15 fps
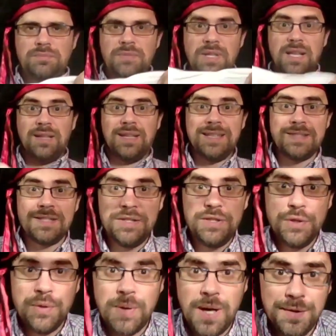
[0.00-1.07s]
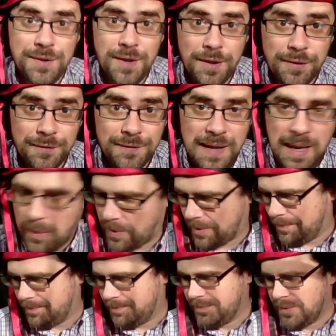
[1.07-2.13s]
let's do another flower.
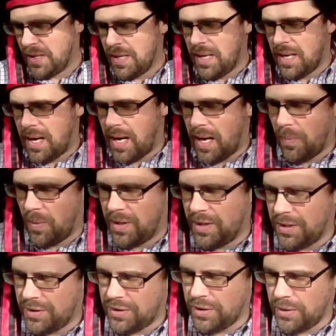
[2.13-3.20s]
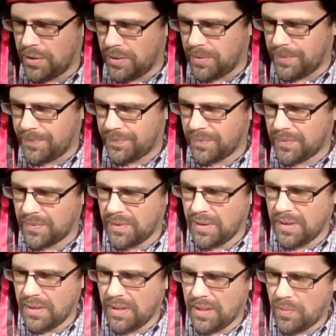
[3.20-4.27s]
I want to do
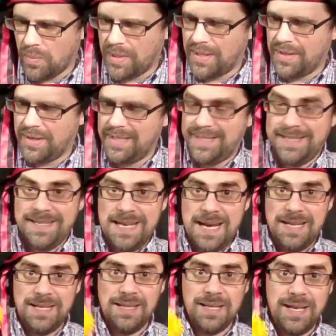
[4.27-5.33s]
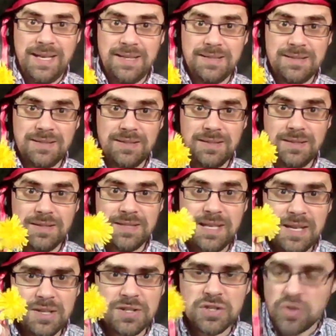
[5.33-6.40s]
one of the dandelions because they
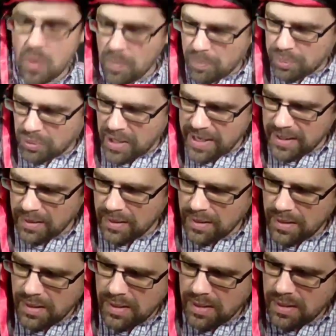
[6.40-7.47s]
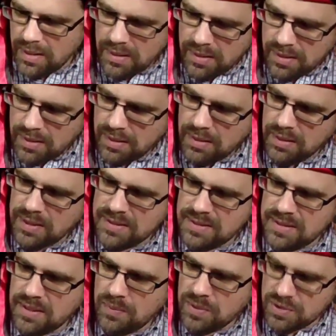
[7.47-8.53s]
are so bright. Let's
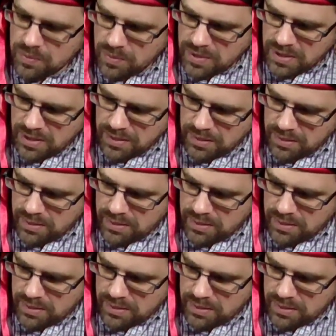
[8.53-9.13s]
see which one